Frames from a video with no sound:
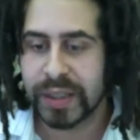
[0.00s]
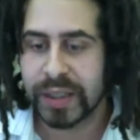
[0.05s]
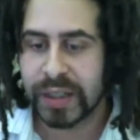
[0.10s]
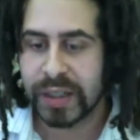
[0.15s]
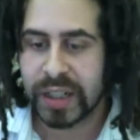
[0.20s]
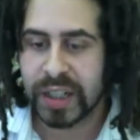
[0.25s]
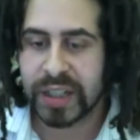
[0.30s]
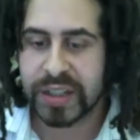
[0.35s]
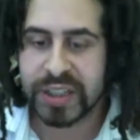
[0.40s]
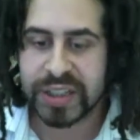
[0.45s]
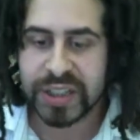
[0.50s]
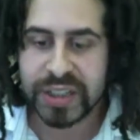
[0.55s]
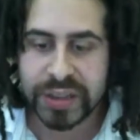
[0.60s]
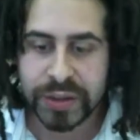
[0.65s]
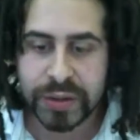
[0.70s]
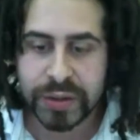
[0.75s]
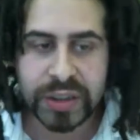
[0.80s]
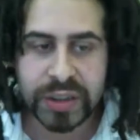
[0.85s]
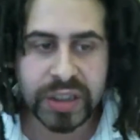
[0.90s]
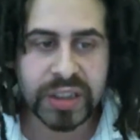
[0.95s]
And this is
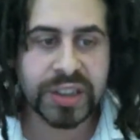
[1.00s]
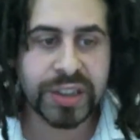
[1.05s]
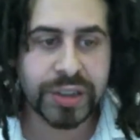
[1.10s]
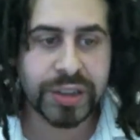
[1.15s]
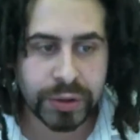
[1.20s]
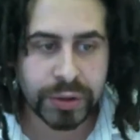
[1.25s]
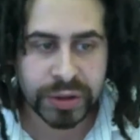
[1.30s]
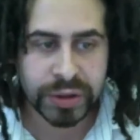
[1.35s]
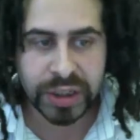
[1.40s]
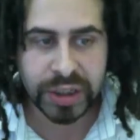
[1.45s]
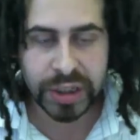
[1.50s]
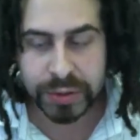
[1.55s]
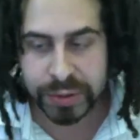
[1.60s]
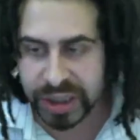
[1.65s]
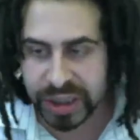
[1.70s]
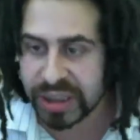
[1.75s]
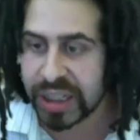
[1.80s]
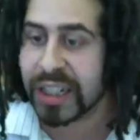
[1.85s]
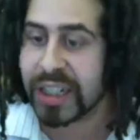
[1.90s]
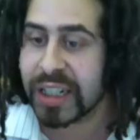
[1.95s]
all to do
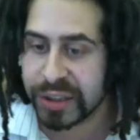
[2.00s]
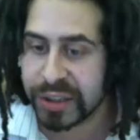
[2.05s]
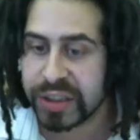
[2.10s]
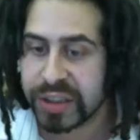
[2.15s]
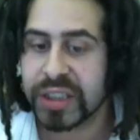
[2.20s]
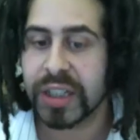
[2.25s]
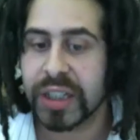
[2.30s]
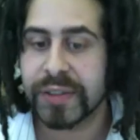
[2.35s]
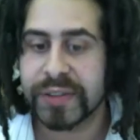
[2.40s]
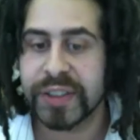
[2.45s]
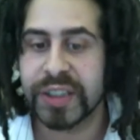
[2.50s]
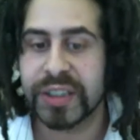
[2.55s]
with selling yourself,